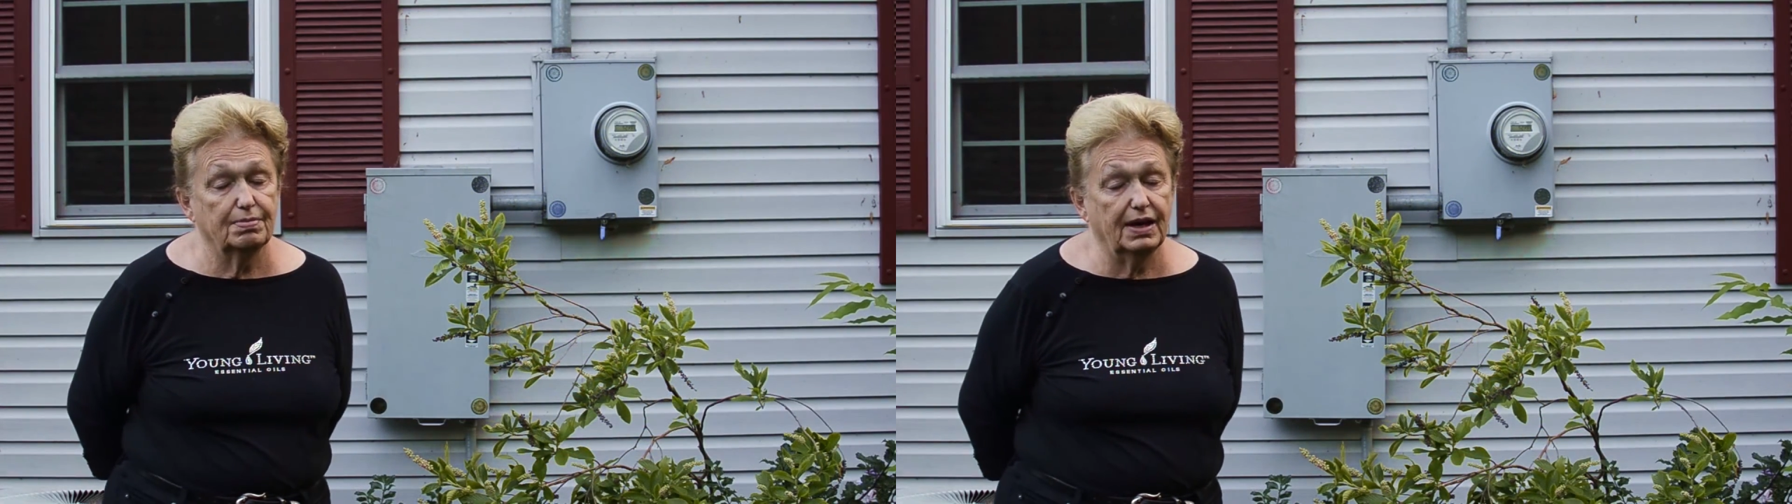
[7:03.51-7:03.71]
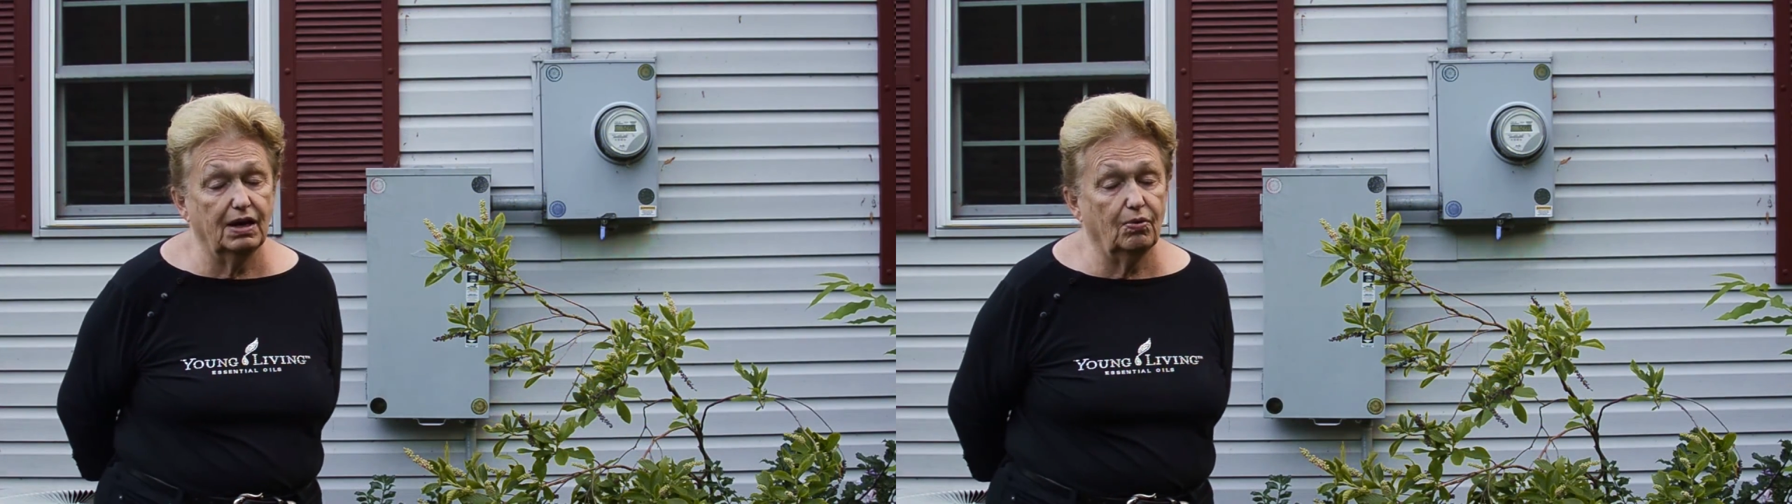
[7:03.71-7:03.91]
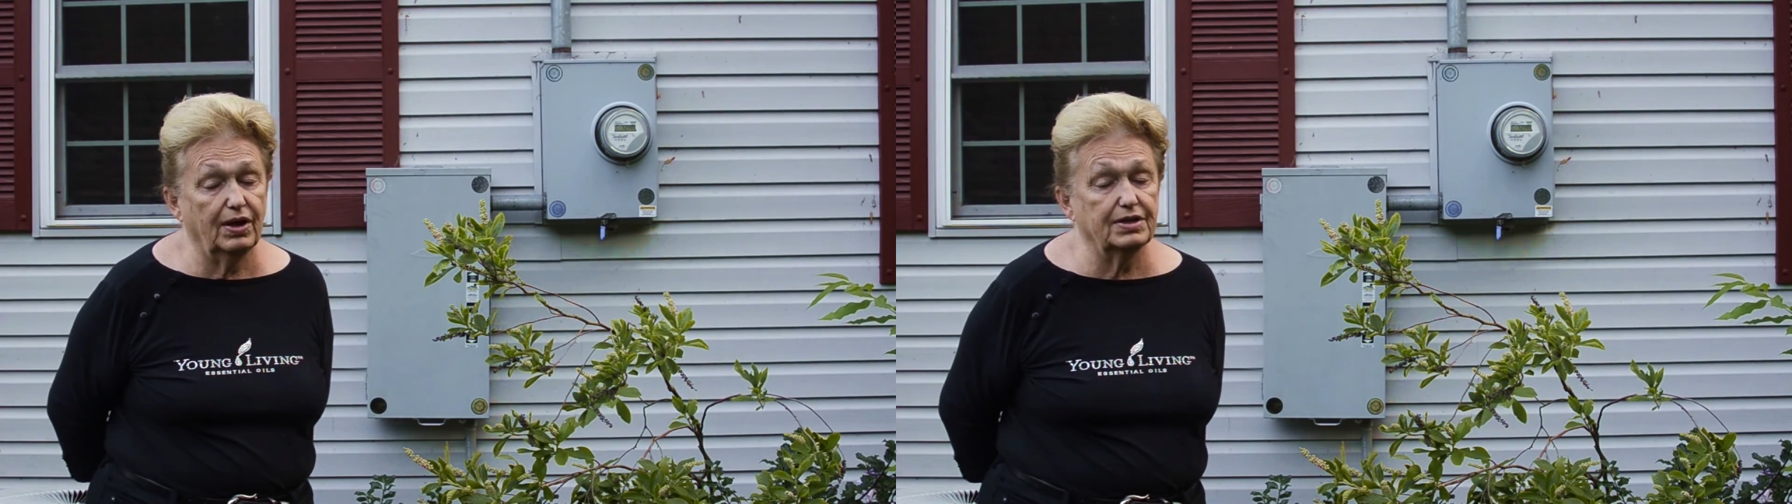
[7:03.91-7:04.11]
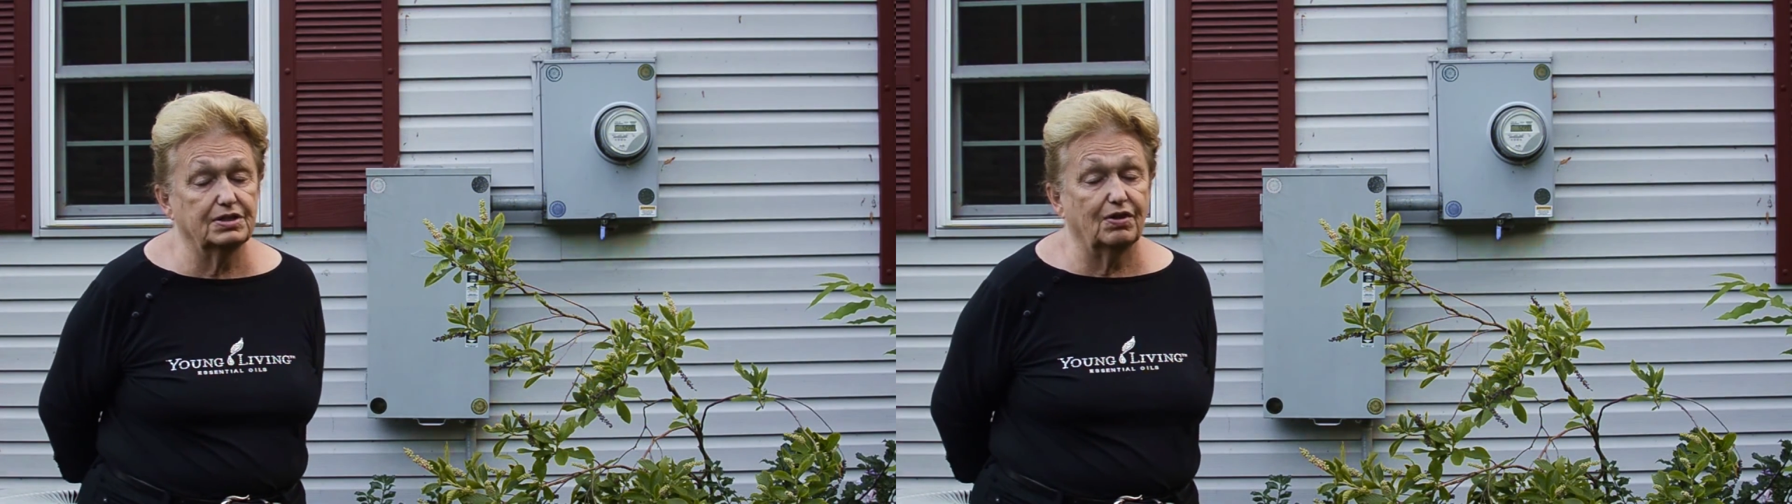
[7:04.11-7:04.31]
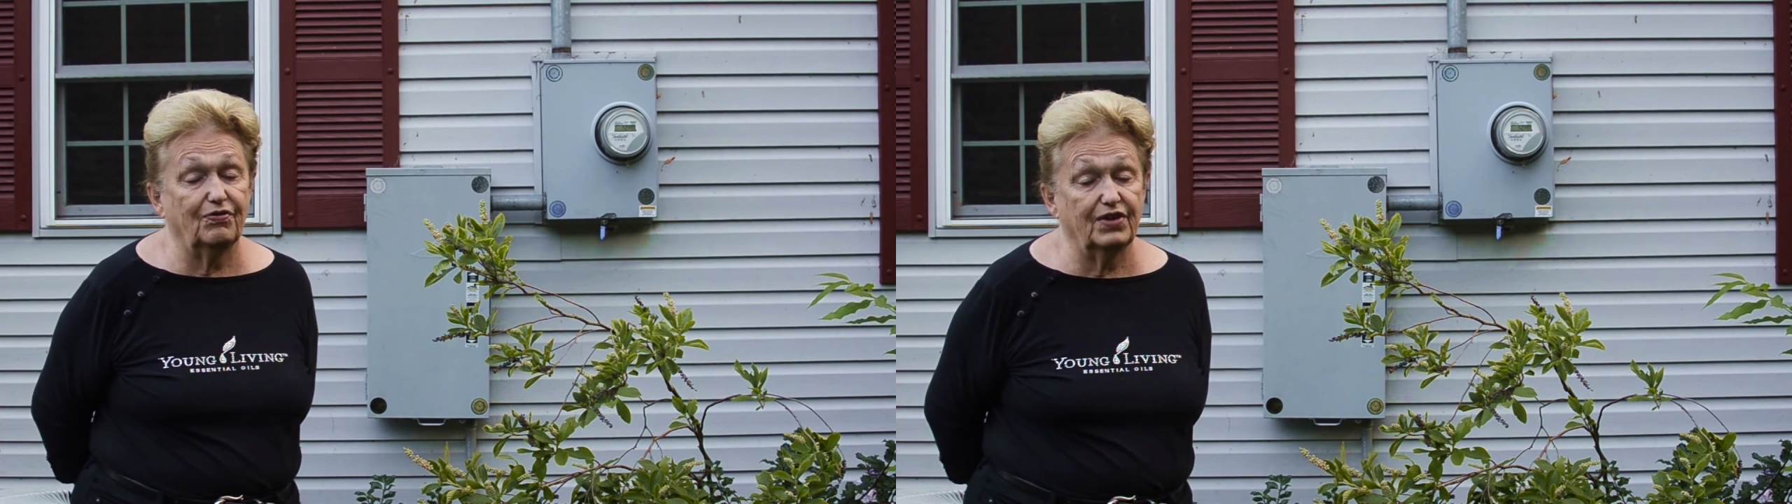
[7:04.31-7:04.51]
many
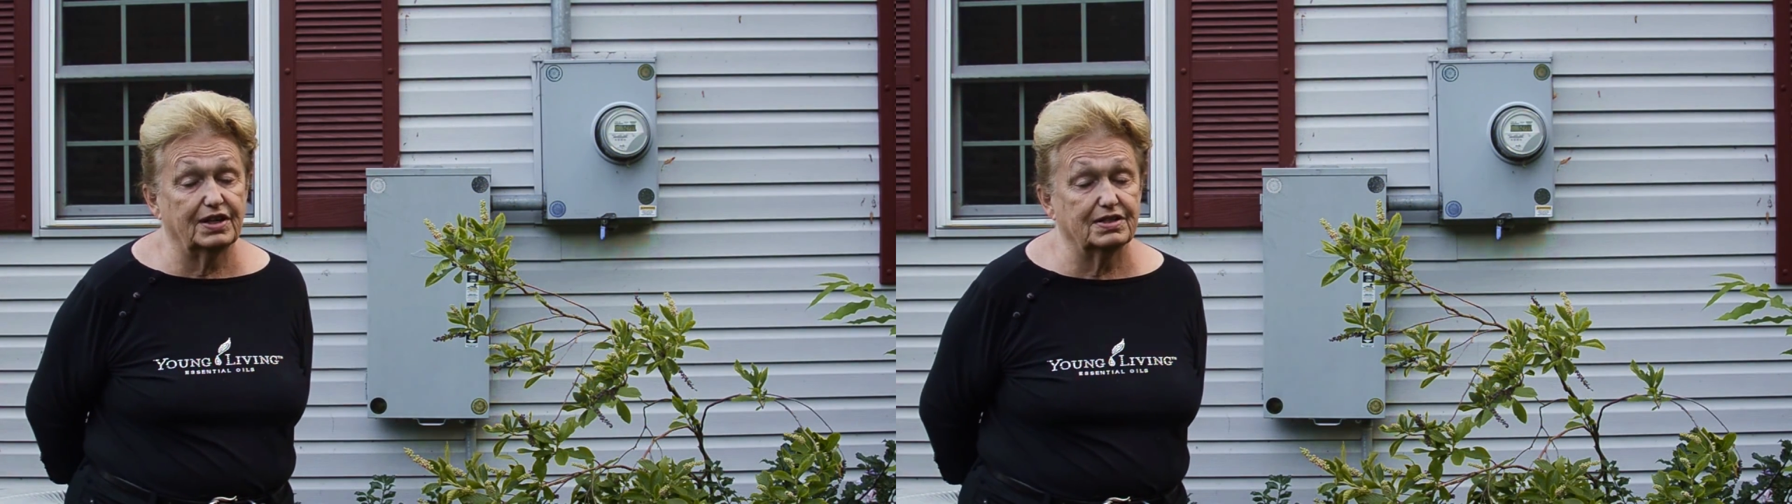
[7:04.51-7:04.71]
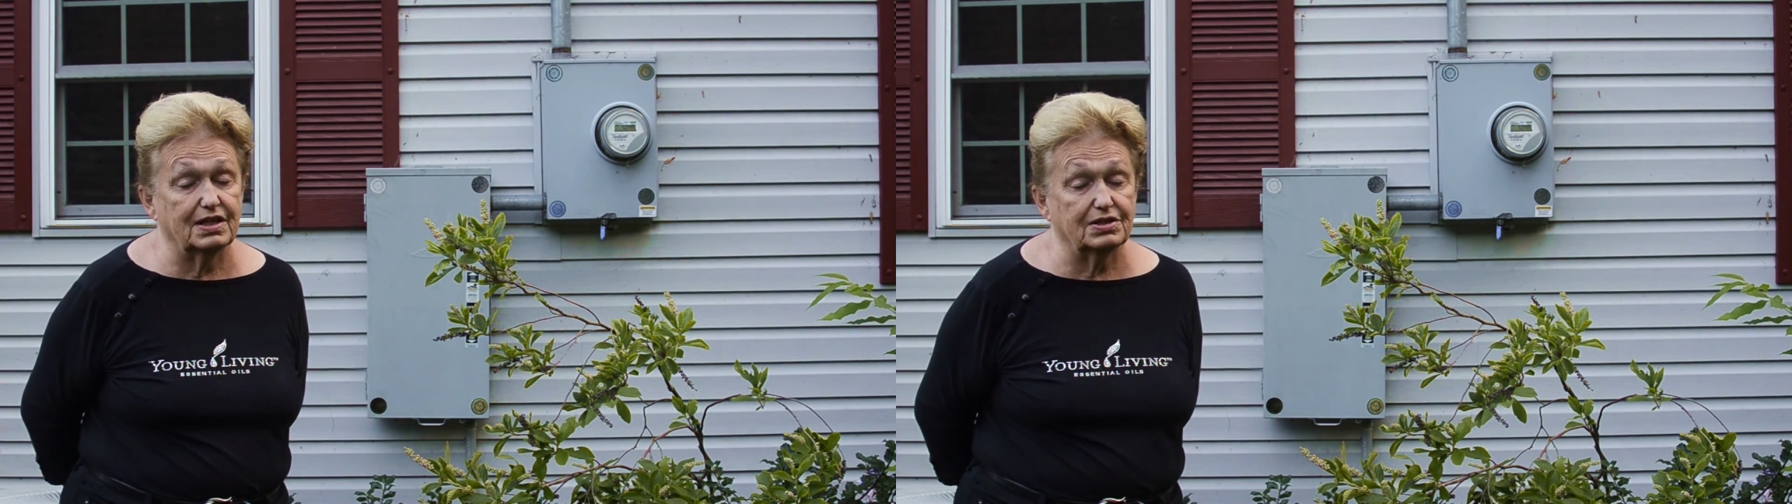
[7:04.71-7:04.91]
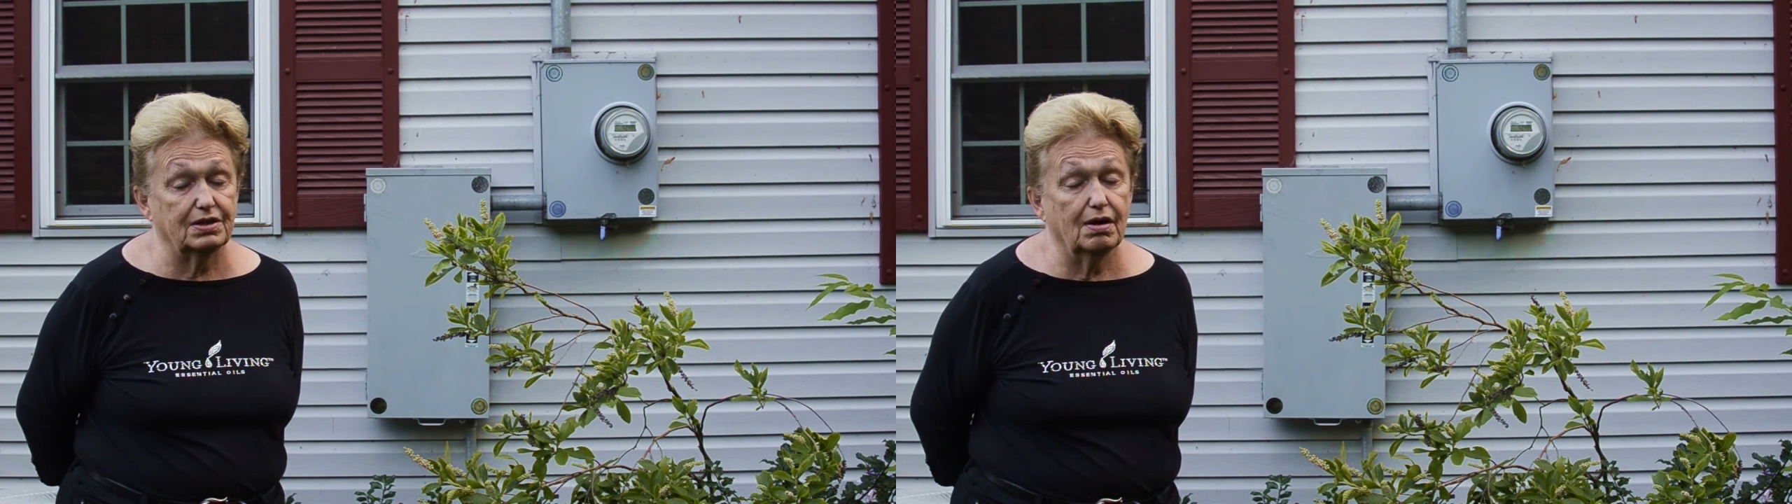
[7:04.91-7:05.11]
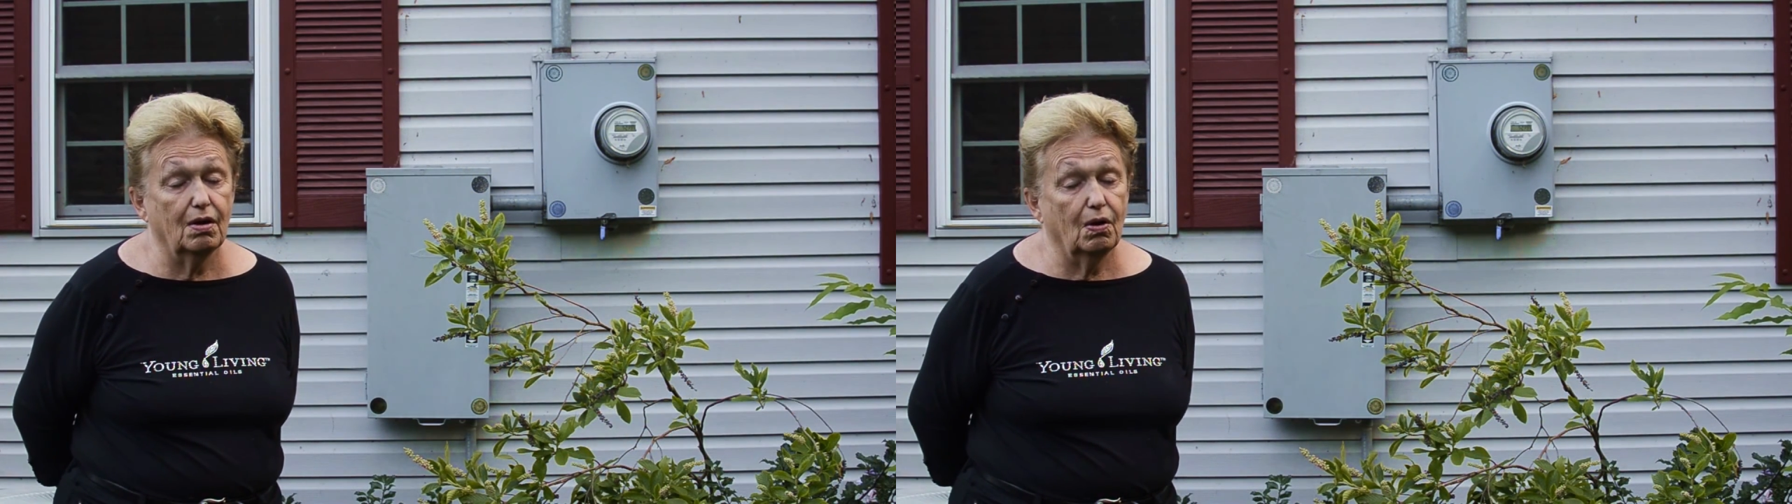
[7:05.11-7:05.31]
ways to fix this.